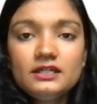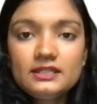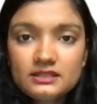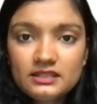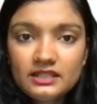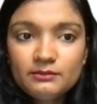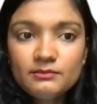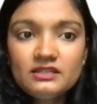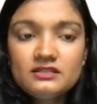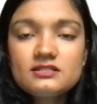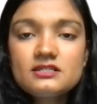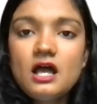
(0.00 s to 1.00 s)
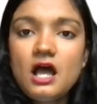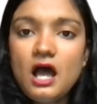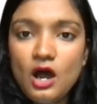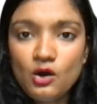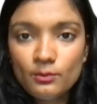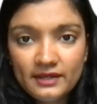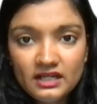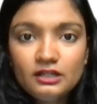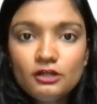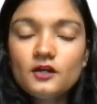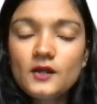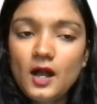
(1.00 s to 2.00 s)
Kitne means how
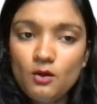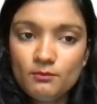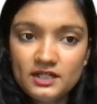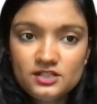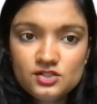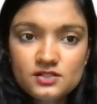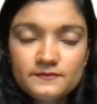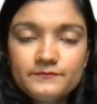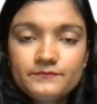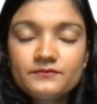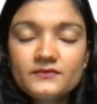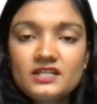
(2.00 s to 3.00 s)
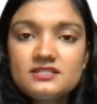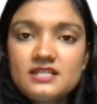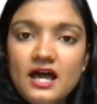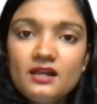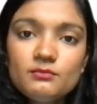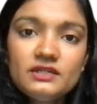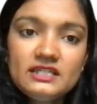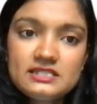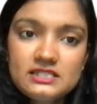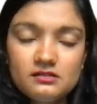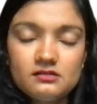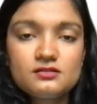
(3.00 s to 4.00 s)
many or how much. Saal
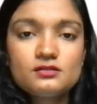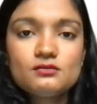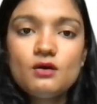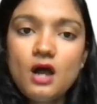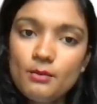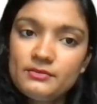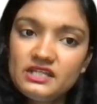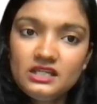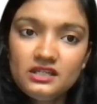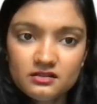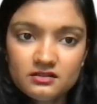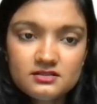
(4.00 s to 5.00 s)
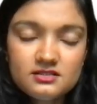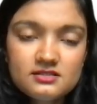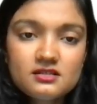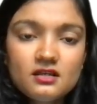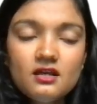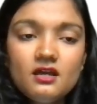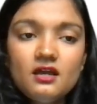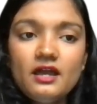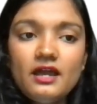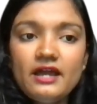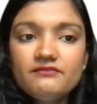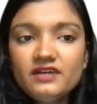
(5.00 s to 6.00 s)
means years. So how many years?
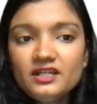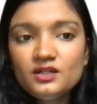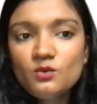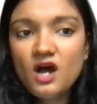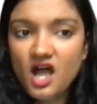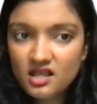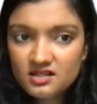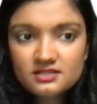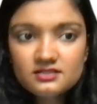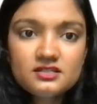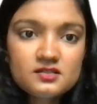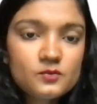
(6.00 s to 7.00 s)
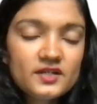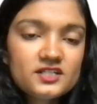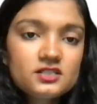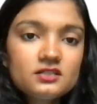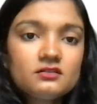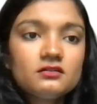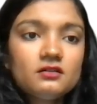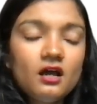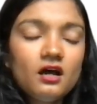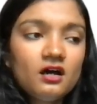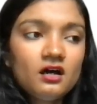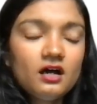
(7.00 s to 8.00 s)
And when you ask this question,
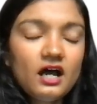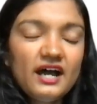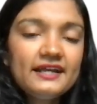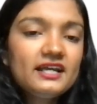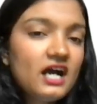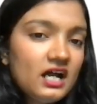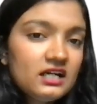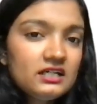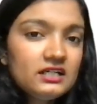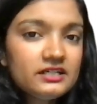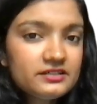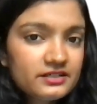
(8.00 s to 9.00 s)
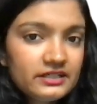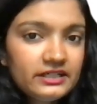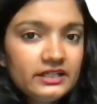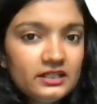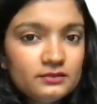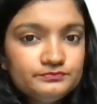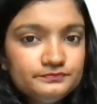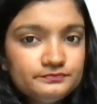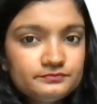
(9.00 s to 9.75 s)
I can't literally